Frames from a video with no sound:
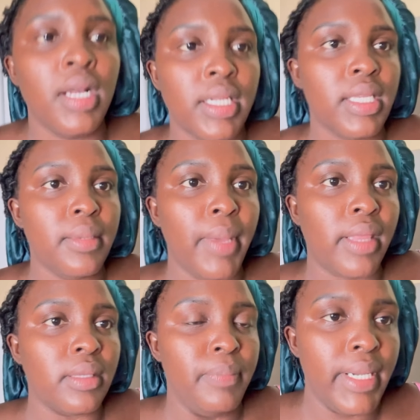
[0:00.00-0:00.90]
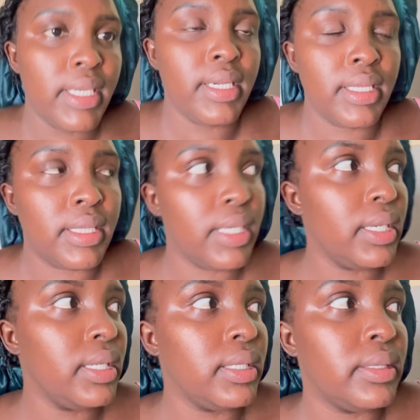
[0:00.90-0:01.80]
make the bed,
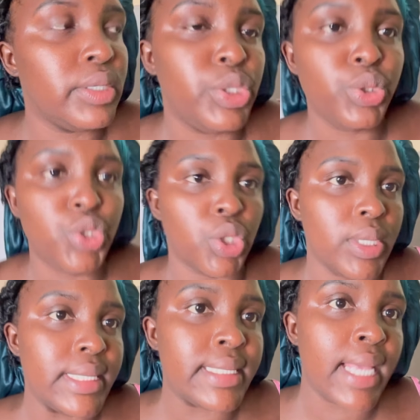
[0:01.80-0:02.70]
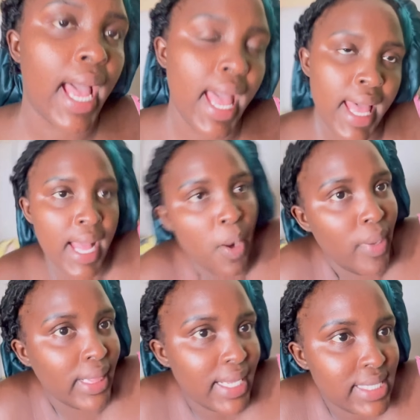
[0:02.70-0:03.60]
then do chores.
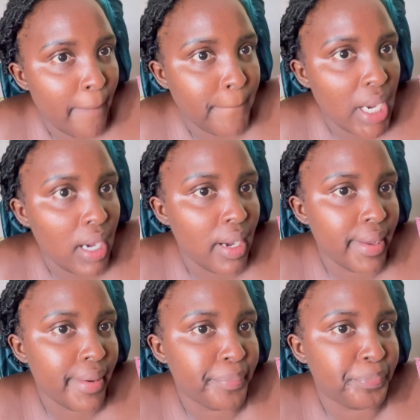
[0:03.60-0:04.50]
We'll catch up. Yep.